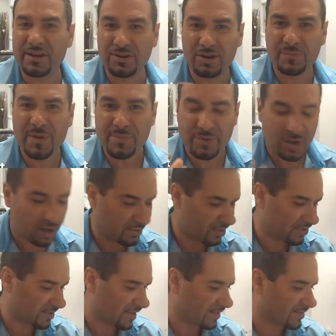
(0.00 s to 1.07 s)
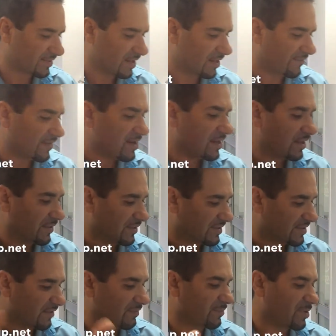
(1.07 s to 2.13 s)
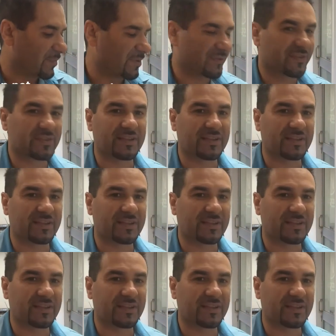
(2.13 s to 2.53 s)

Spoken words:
A lot of people hold on to that stuff. There were 7 properties for